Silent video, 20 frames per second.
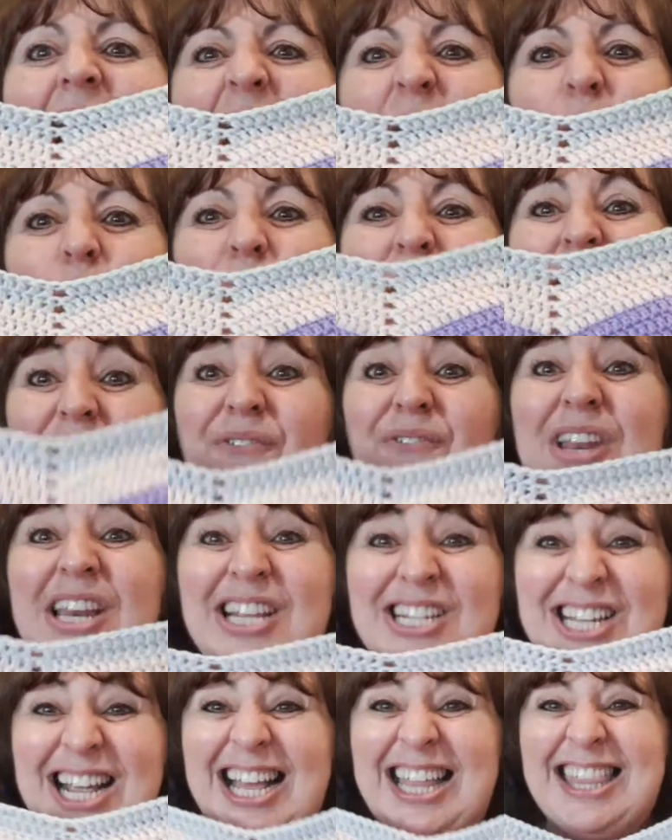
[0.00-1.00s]
we are
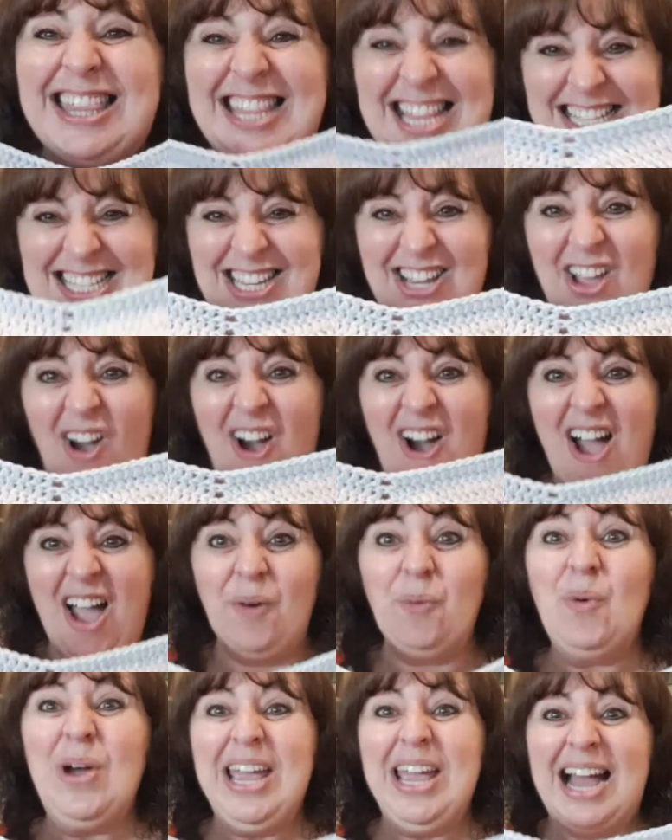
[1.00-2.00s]
finishing this guy.
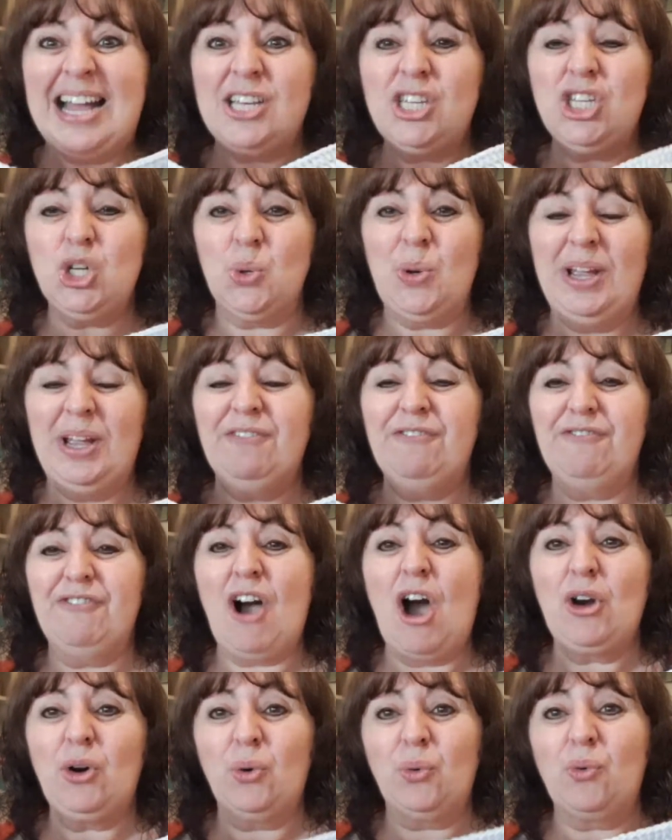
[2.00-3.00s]
We are doing
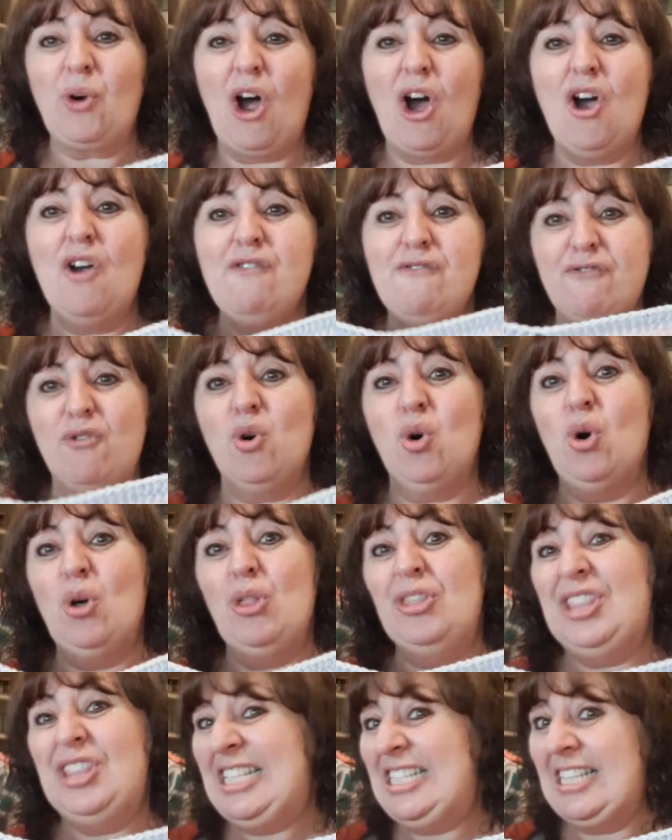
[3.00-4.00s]
final row for
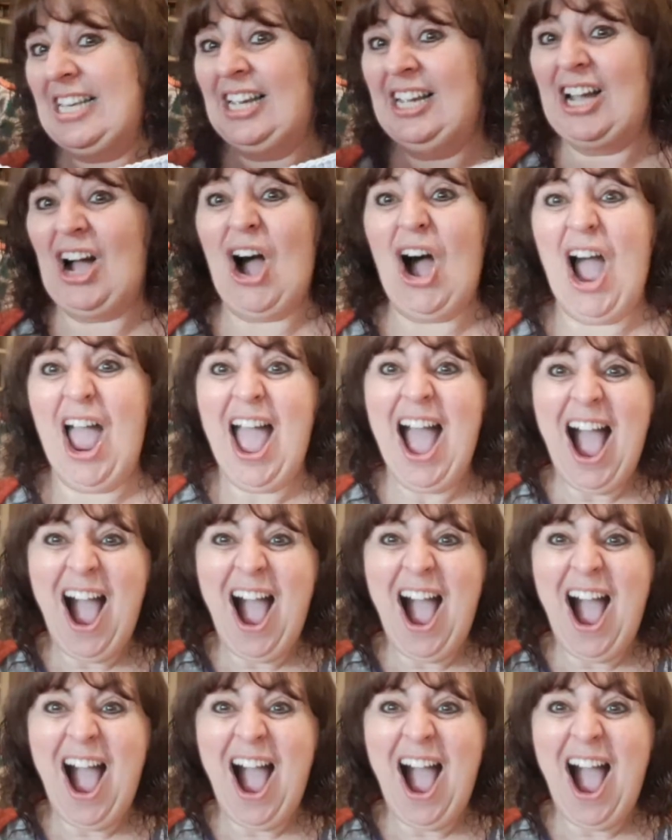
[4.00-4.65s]
this guy.